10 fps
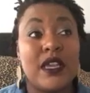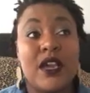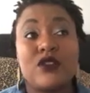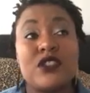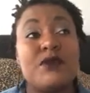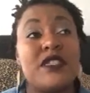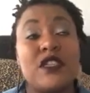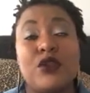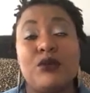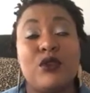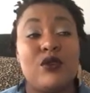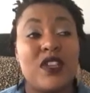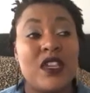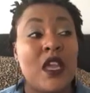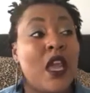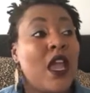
the LGBT community,